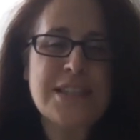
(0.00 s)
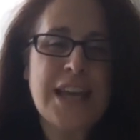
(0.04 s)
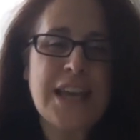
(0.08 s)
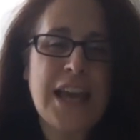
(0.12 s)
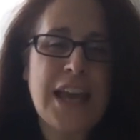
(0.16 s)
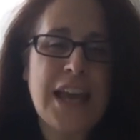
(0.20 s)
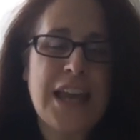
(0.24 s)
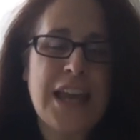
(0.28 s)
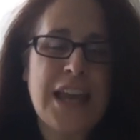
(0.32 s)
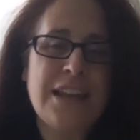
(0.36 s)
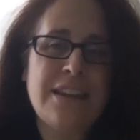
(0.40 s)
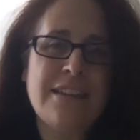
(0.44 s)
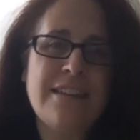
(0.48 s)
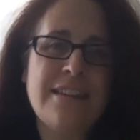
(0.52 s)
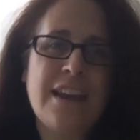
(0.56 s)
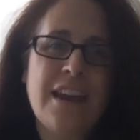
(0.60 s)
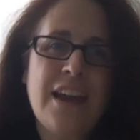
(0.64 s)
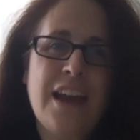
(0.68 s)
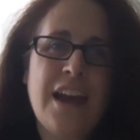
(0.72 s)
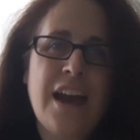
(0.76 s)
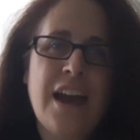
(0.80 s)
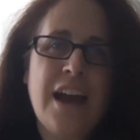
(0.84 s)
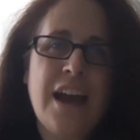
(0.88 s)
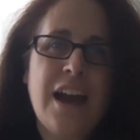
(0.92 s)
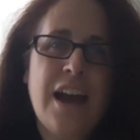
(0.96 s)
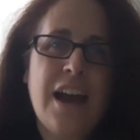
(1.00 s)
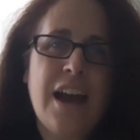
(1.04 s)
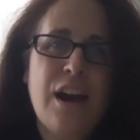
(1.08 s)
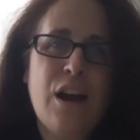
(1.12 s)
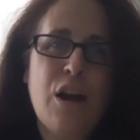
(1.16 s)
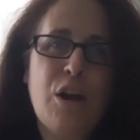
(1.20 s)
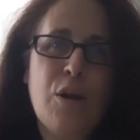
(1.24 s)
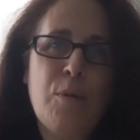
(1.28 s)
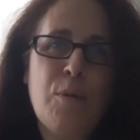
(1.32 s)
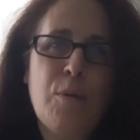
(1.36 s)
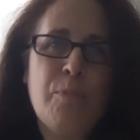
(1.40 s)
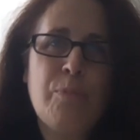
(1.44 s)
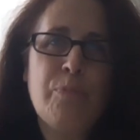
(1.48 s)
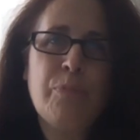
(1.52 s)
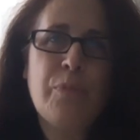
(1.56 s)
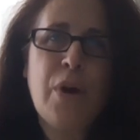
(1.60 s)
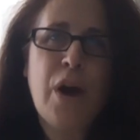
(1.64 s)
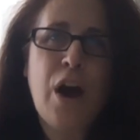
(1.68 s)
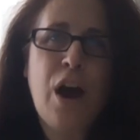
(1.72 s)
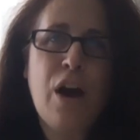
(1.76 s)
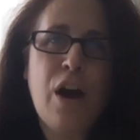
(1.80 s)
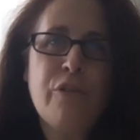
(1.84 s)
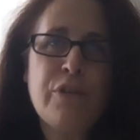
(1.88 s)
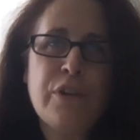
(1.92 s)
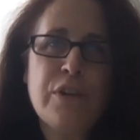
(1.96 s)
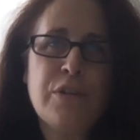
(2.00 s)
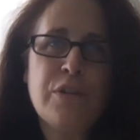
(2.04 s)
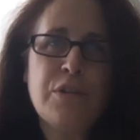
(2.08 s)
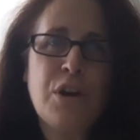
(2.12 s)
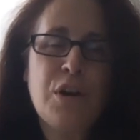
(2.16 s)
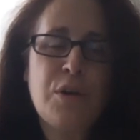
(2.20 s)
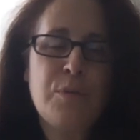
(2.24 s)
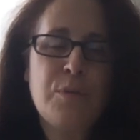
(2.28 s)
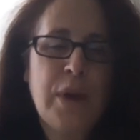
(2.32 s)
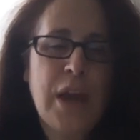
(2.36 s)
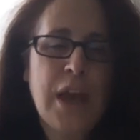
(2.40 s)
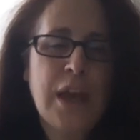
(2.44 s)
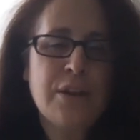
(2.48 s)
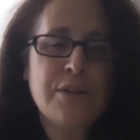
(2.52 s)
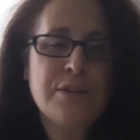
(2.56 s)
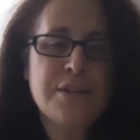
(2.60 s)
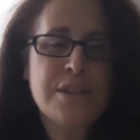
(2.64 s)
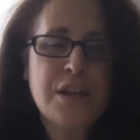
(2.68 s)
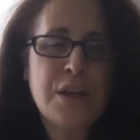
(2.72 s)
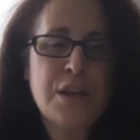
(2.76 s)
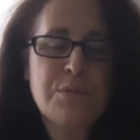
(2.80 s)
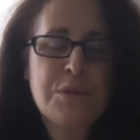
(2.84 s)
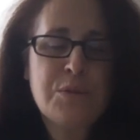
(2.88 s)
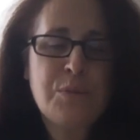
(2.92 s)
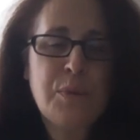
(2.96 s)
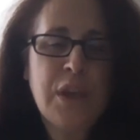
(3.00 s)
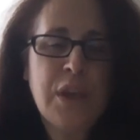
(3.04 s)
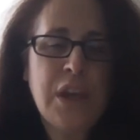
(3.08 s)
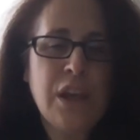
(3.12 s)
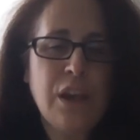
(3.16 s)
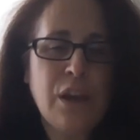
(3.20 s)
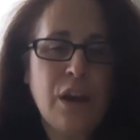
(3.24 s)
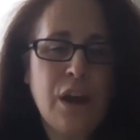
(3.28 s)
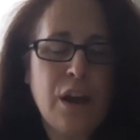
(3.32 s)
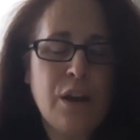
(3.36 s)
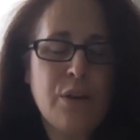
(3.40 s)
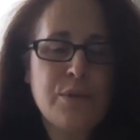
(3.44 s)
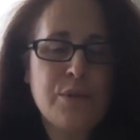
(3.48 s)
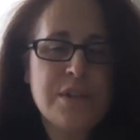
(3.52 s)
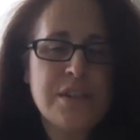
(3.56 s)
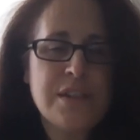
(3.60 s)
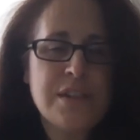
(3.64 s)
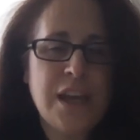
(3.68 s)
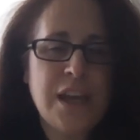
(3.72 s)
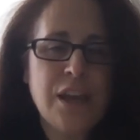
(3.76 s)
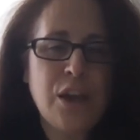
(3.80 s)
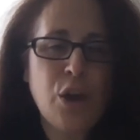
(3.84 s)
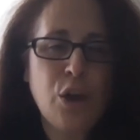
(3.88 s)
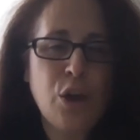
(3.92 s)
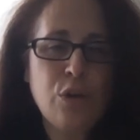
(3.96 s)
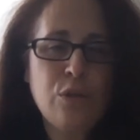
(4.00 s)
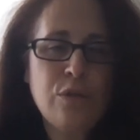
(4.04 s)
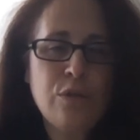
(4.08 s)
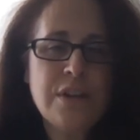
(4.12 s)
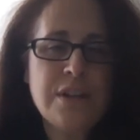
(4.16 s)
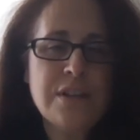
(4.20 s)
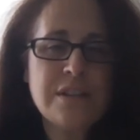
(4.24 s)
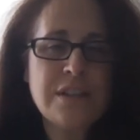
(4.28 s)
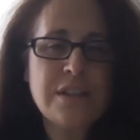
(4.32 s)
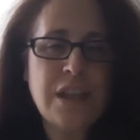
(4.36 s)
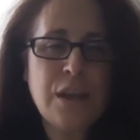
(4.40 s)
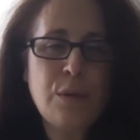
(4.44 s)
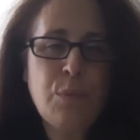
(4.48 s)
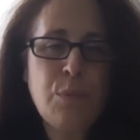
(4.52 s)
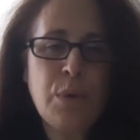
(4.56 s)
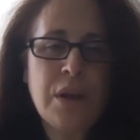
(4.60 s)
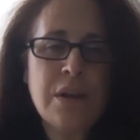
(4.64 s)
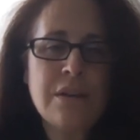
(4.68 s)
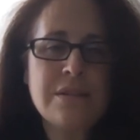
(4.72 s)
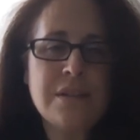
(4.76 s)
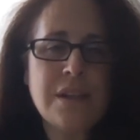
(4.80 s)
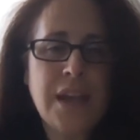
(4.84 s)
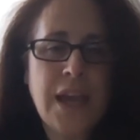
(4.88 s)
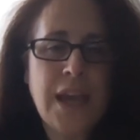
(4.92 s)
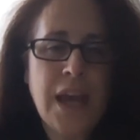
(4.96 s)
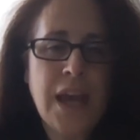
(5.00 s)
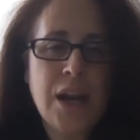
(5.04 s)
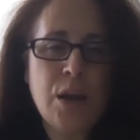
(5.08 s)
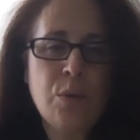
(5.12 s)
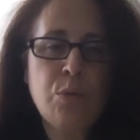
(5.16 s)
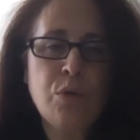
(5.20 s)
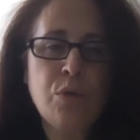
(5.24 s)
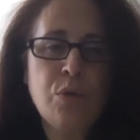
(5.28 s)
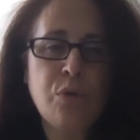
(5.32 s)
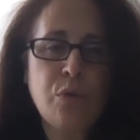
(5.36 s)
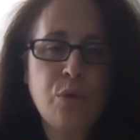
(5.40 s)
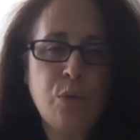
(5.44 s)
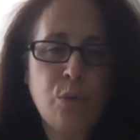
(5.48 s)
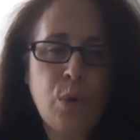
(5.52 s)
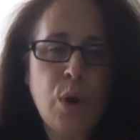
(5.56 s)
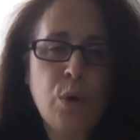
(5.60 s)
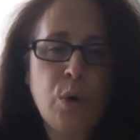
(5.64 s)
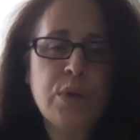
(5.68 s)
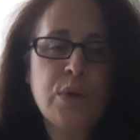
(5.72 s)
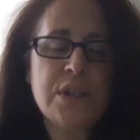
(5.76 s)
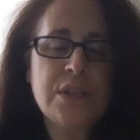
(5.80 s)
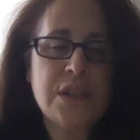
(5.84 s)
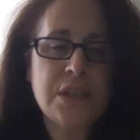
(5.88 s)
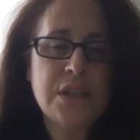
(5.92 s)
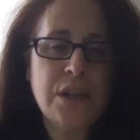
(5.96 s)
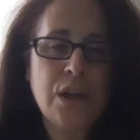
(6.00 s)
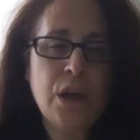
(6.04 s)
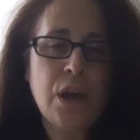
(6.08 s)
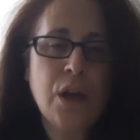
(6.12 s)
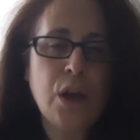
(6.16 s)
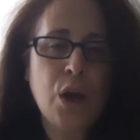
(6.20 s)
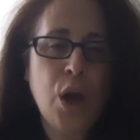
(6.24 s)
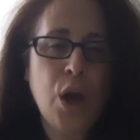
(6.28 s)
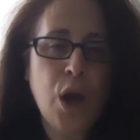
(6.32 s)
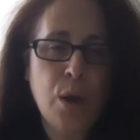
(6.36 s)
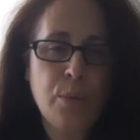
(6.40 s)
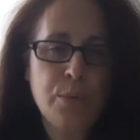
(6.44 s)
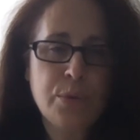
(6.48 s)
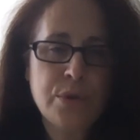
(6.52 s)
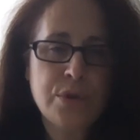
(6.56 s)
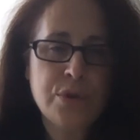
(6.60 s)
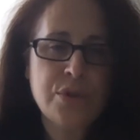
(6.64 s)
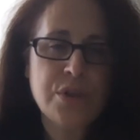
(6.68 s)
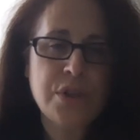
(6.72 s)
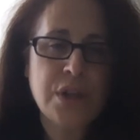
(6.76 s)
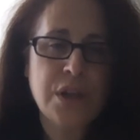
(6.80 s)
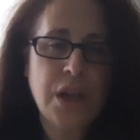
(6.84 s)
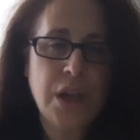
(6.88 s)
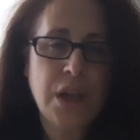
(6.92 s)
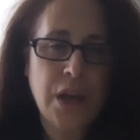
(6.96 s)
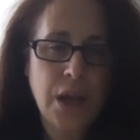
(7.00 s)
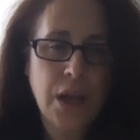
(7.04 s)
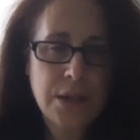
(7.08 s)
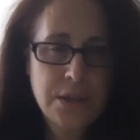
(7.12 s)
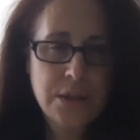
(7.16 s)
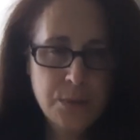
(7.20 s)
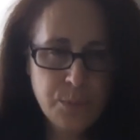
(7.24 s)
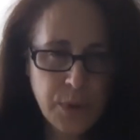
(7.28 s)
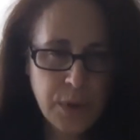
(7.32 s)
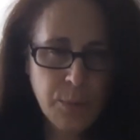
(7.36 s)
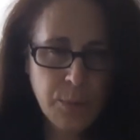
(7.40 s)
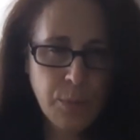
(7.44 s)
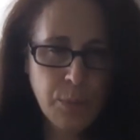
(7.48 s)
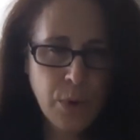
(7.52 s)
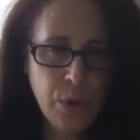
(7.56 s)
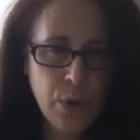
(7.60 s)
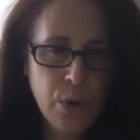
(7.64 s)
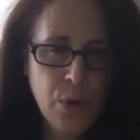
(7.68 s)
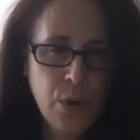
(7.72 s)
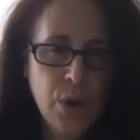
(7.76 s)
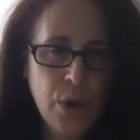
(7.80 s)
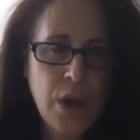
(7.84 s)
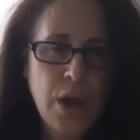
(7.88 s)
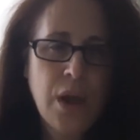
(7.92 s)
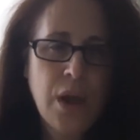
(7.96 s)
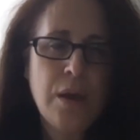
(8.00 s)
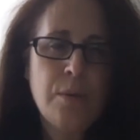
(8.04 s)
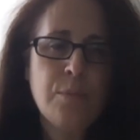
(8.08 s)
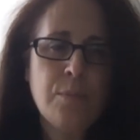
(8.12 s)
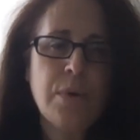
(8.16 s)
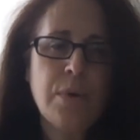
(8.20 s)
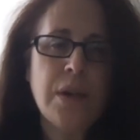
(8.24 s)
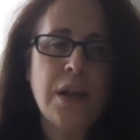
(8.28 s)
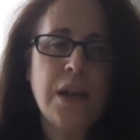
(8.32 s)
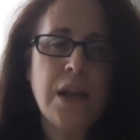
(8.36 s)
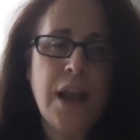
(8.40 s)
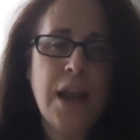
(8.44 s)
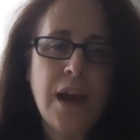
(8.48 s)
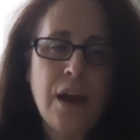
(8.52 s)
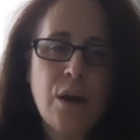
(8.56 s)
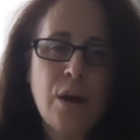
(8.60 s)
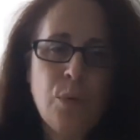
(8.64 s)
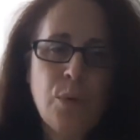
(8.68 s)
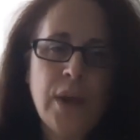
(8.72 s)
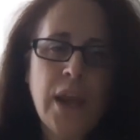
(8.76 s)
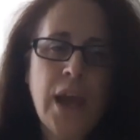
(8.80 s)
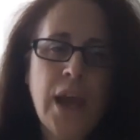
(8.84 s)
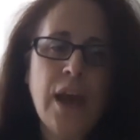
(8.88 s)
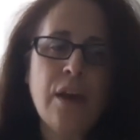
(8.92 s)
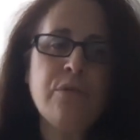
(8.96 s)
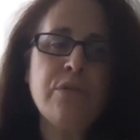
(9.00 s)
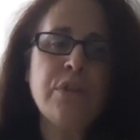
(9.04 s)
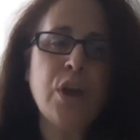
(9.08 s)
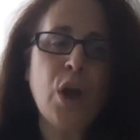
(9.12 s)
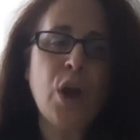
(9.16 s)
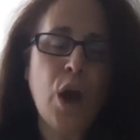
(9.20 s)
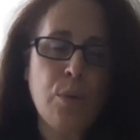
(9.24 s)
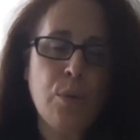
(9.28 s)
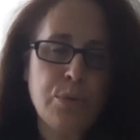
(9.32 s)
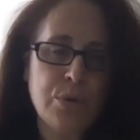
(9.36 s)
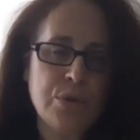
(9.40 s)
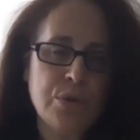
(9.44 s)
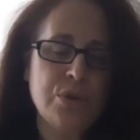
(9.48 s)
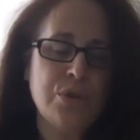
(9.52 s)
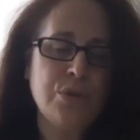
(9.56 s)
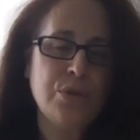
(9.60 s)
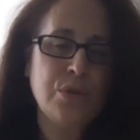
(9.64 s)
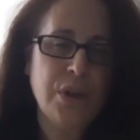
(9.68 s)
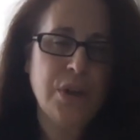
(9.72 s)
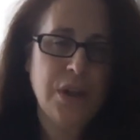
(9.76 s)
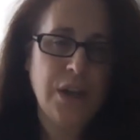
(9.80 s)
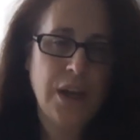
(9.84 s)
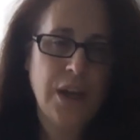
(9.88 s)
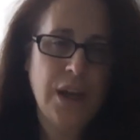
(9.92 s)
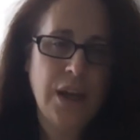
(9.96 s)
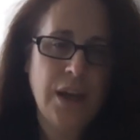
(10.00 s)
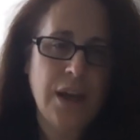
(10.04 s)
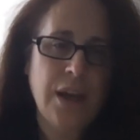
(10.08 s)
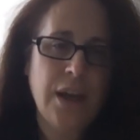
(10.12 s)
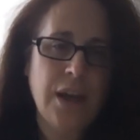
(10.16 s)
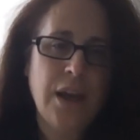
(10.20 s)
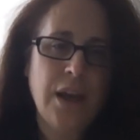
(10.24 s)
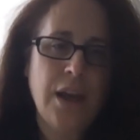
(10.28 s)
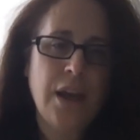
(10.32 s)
And often on panels that I'm speaking on, I will say COVID is keeping us accountable for what we did not accomplish to connect people, but now we have the opportunity.